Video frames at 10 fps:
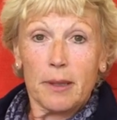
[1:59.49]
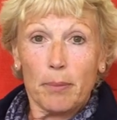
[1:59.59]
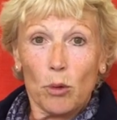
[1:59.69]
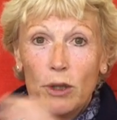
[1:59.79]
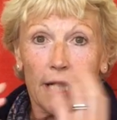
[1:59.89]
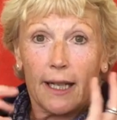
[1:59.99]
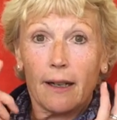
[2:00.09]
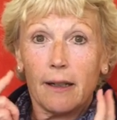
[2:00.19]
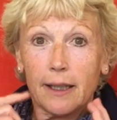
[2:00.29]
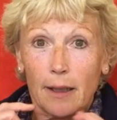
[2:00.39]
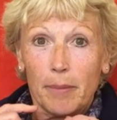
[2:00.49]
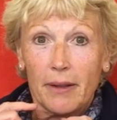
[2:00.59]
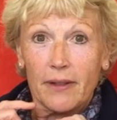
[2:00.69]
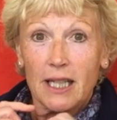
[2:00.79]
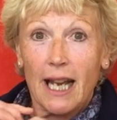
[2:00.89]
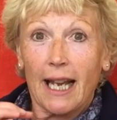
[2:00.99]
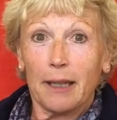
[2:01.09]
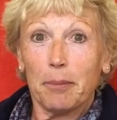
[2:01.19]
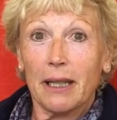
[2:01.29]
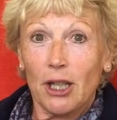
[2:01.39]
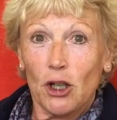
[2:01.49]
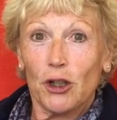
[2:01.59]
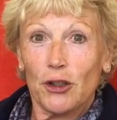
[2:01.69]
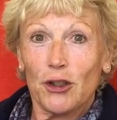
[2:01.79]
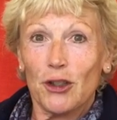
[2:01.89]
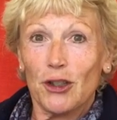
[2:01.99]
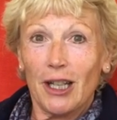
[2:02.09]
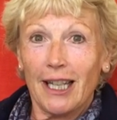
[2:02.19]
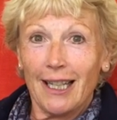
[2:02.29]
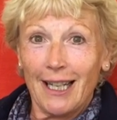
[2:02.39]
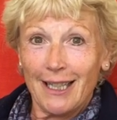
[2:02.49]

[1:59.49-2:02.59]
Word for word: sporting a little bit of a tan because it